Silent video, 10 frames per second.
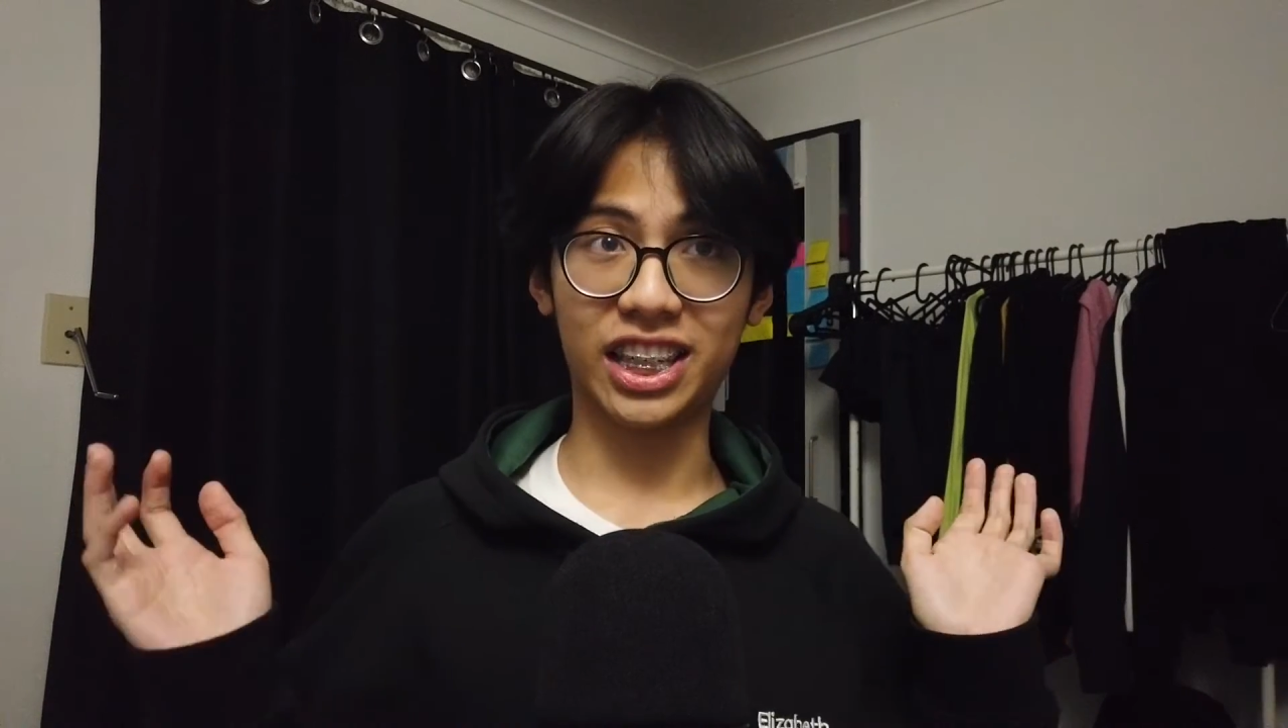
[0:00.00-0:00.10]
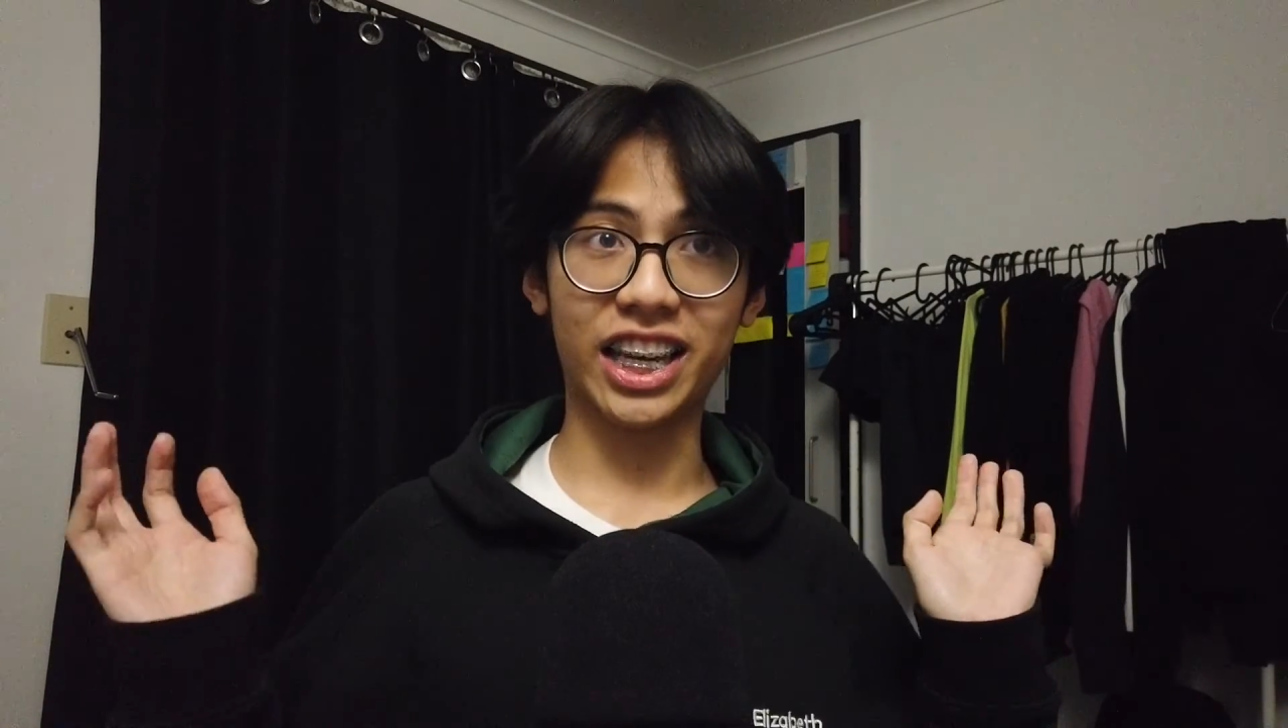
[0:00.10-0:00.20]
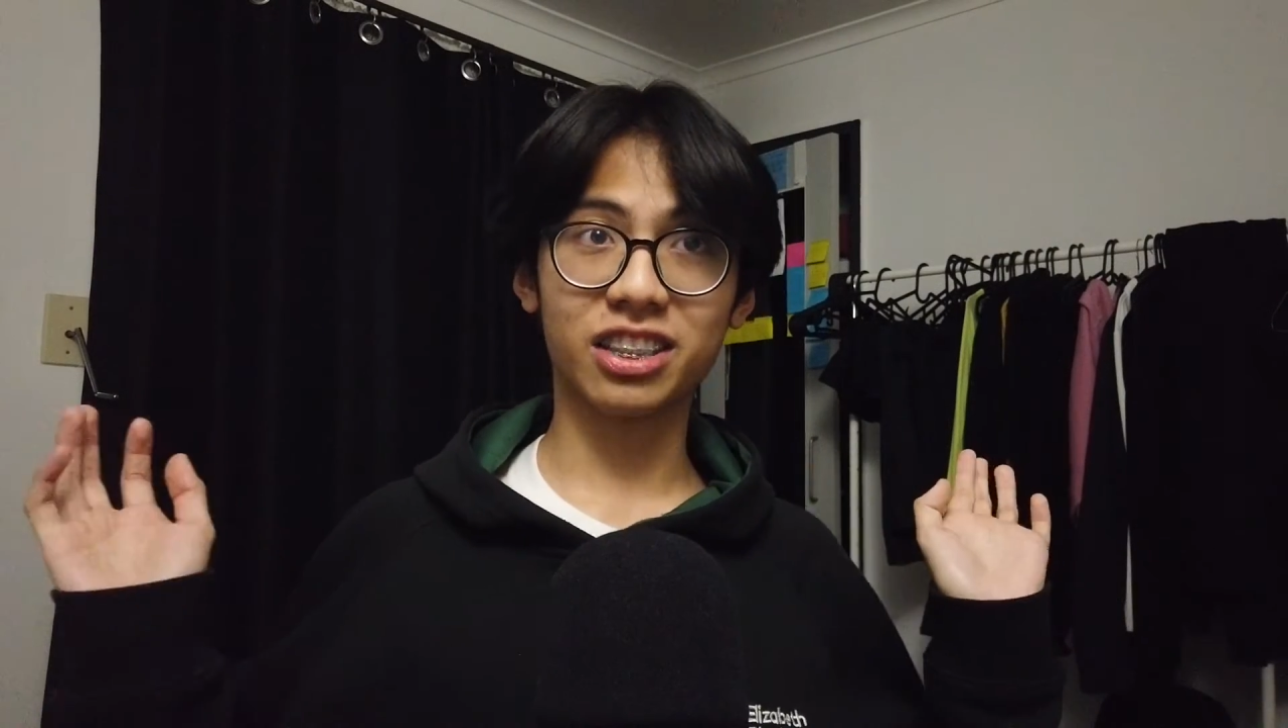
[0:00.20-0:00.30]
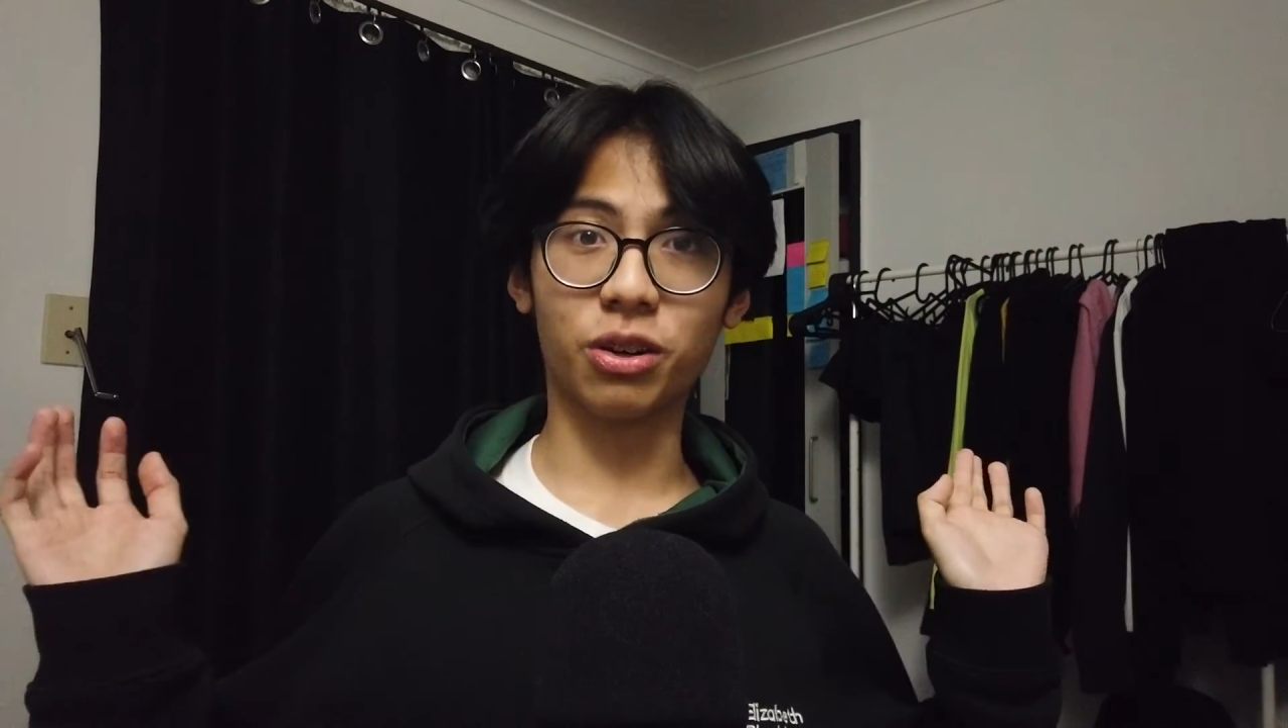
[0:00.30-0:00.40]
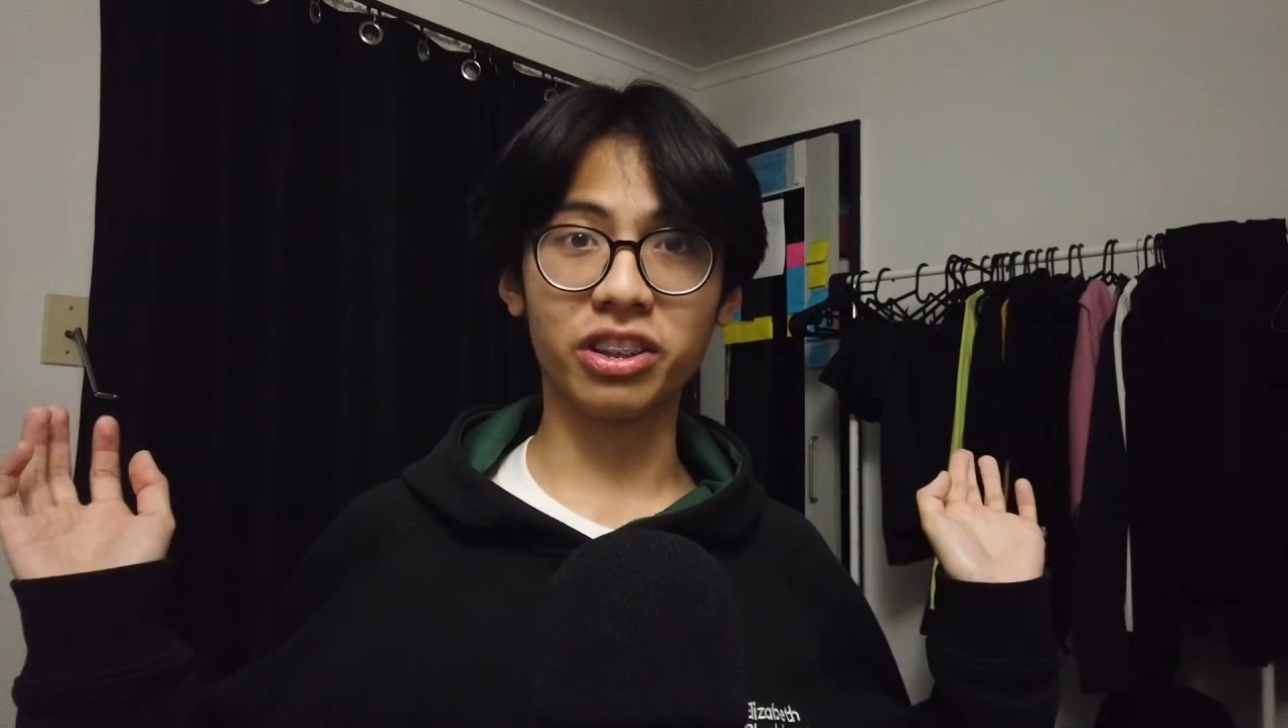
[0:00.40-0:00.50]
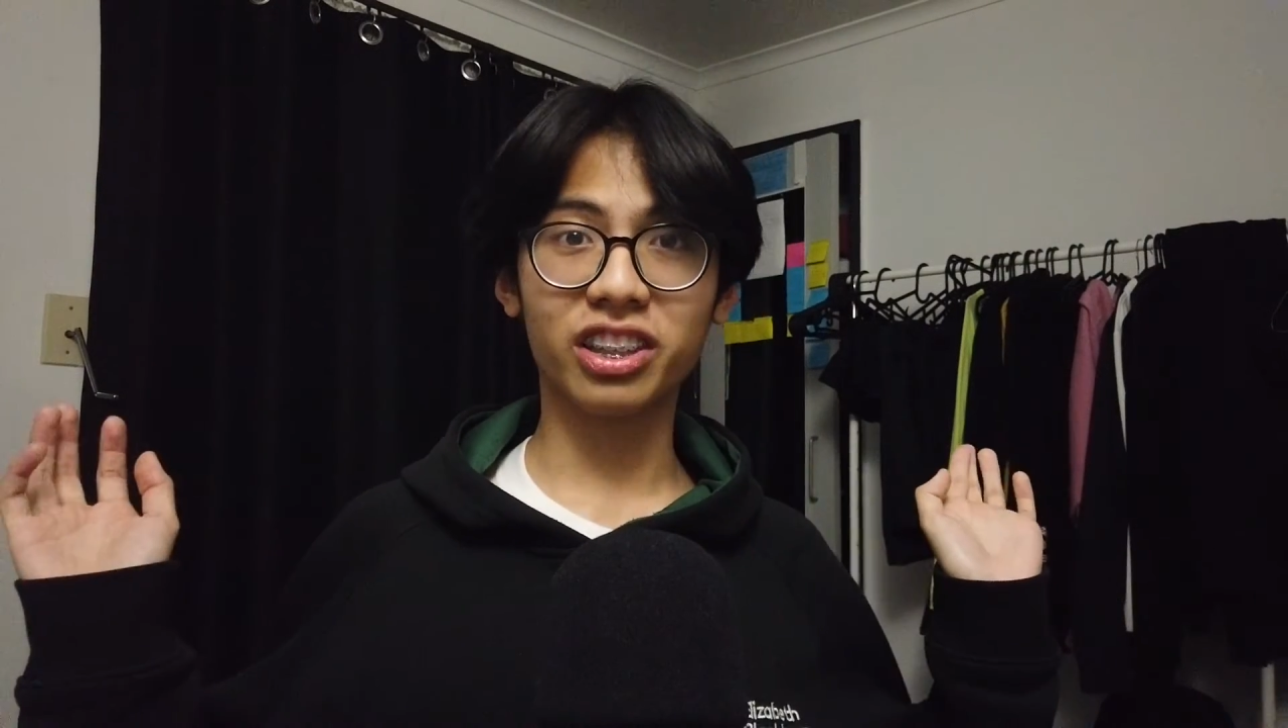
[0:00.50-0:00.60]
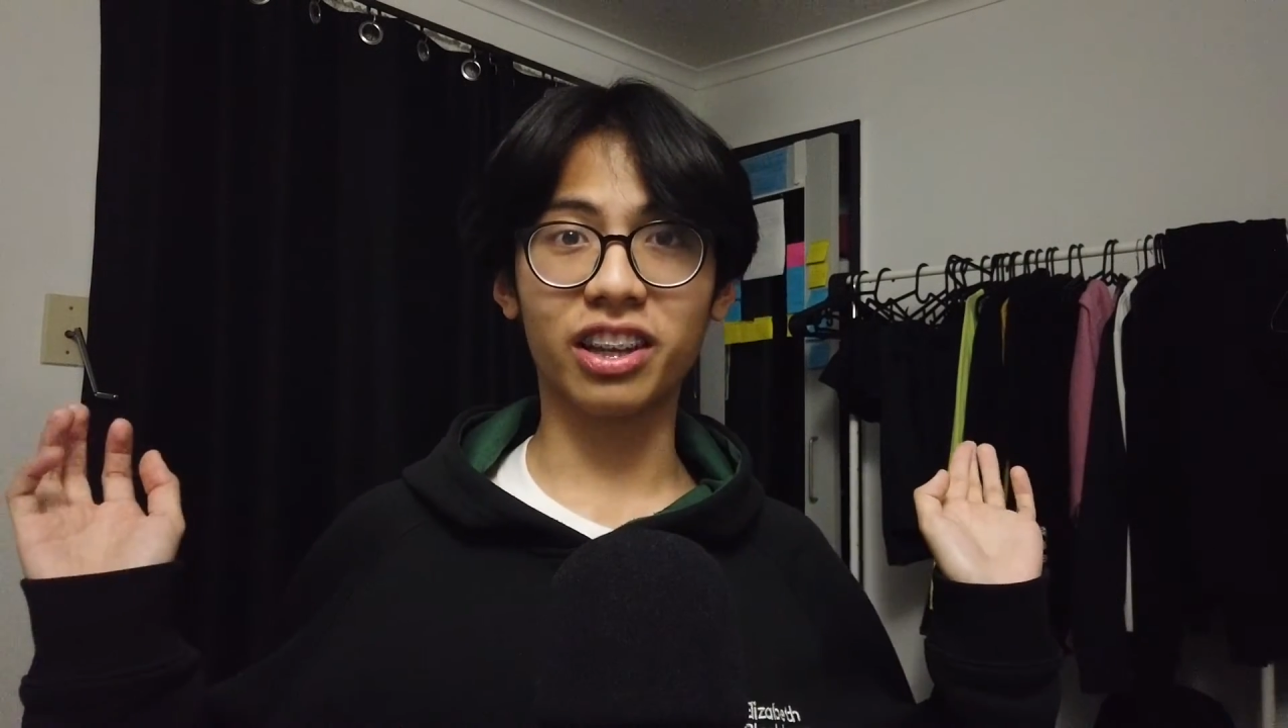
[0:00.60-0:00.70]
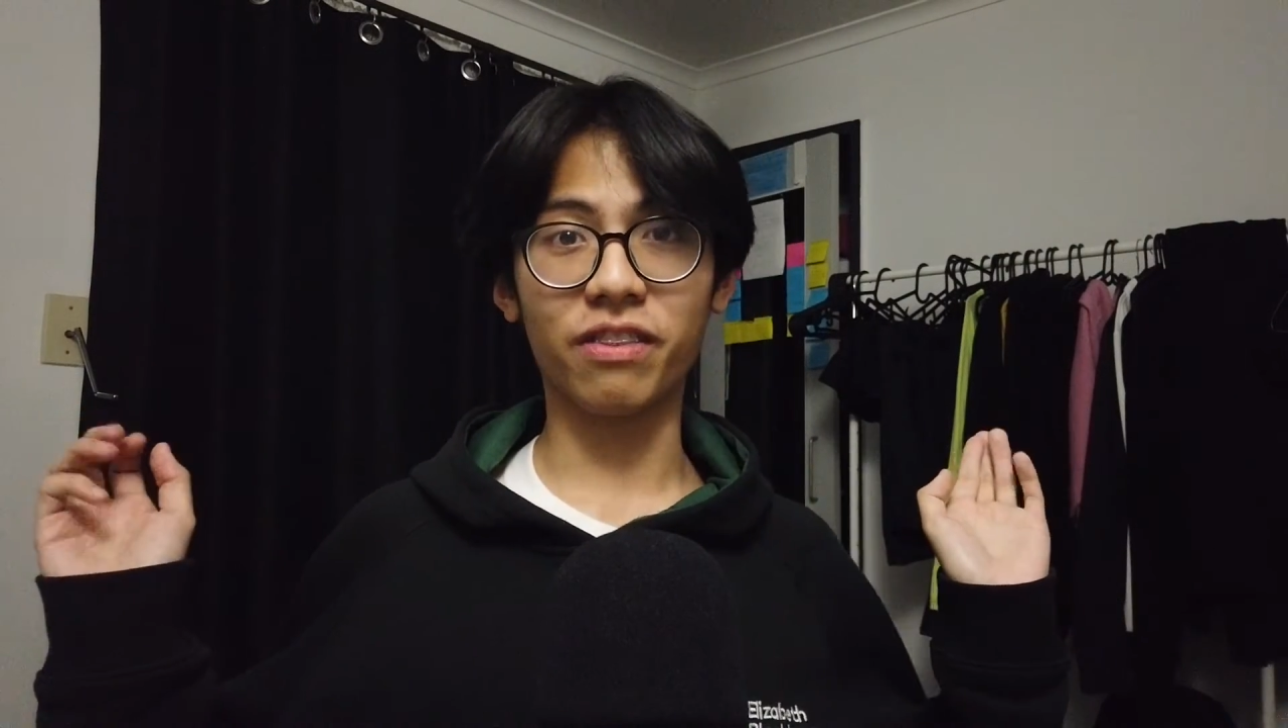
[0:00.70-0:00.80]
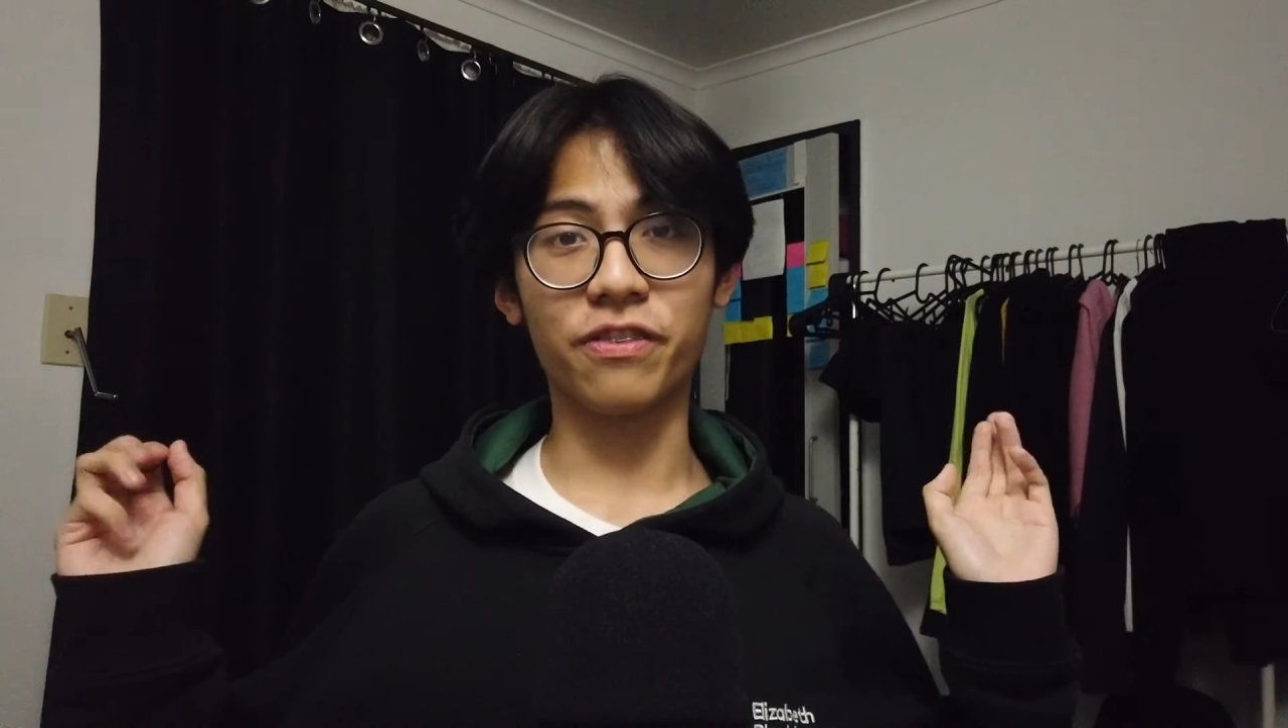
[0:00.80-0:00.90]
today's content